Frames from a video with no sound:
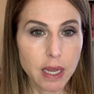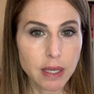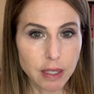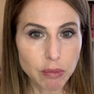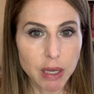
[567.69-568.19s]

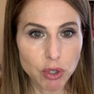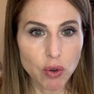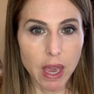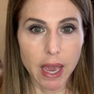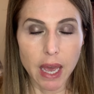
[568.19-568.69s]
Sometimes you
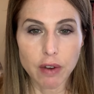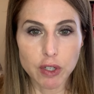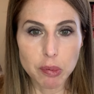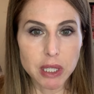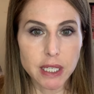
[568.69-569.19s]
can, if
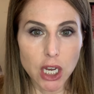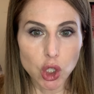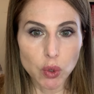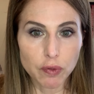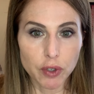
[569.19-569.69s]
it's been
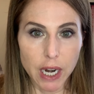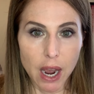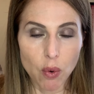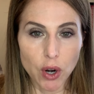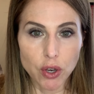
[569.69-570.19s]
scheduled for an
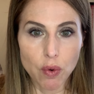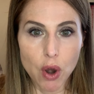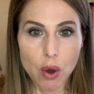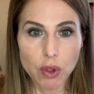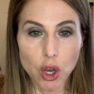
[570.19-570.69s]
hour and you
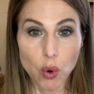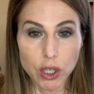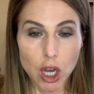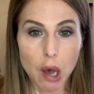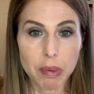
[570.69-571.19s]
know that your
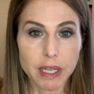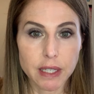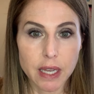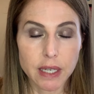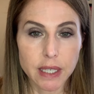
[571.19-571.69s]
topic
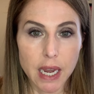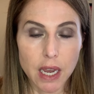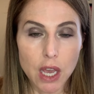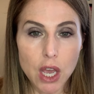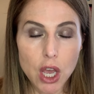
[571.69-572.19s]
is going to take,